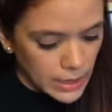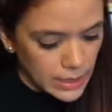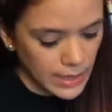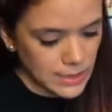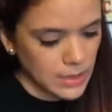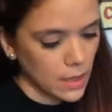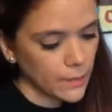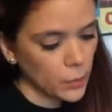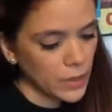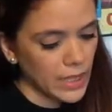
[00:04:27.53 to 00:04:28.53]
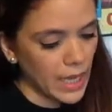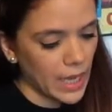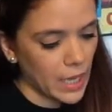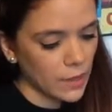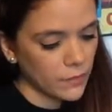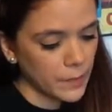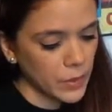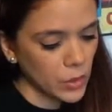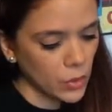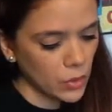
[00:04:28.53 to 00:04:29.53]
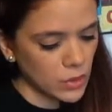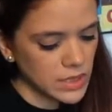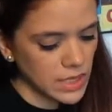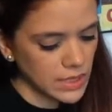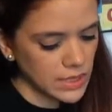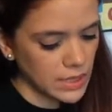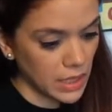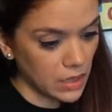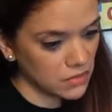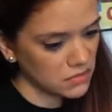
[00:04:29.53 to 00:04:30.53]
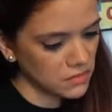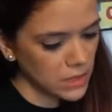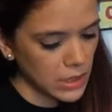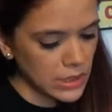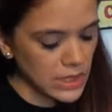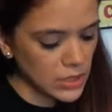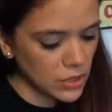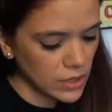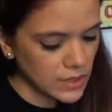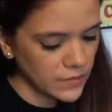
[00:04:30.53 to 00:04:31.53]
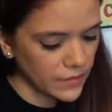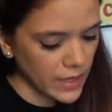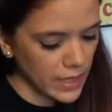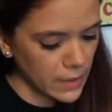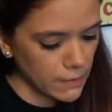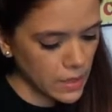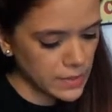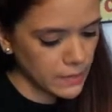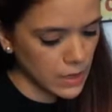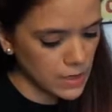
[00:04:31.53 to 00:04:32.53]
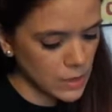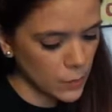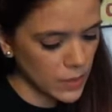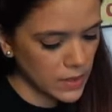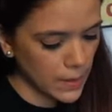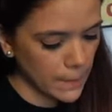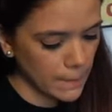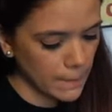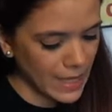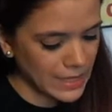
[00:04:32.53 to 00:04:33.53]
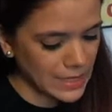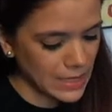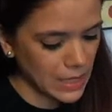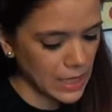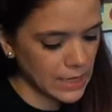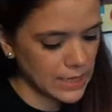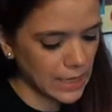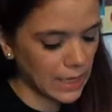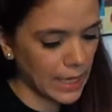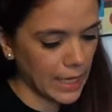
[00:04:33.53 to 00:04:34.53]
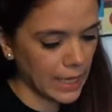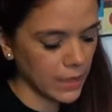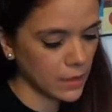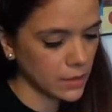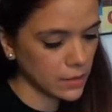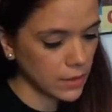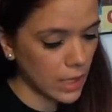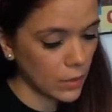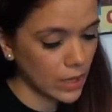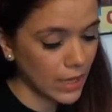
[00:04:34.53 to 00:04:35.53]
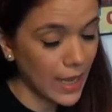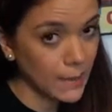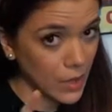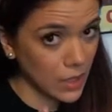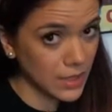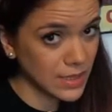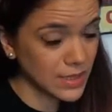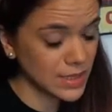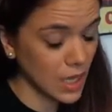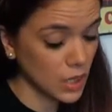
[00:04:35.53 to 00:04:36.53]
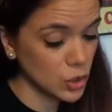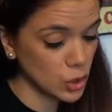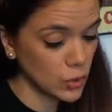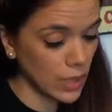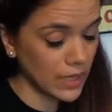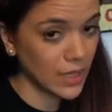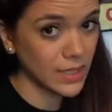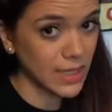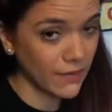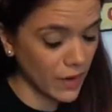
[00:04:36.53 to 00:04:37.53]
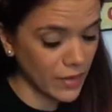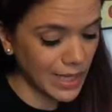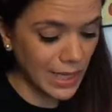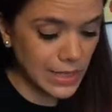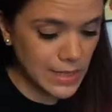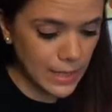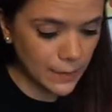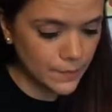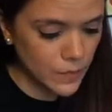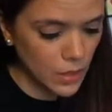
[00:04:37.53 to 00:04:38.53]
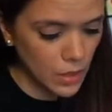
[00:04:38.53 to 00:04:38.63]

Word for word: Next up, we have Pure Dirty Girl. Detoxifying Mud Mask with Pascalite Clay. Now, clay masks I do like because they're very cleansing.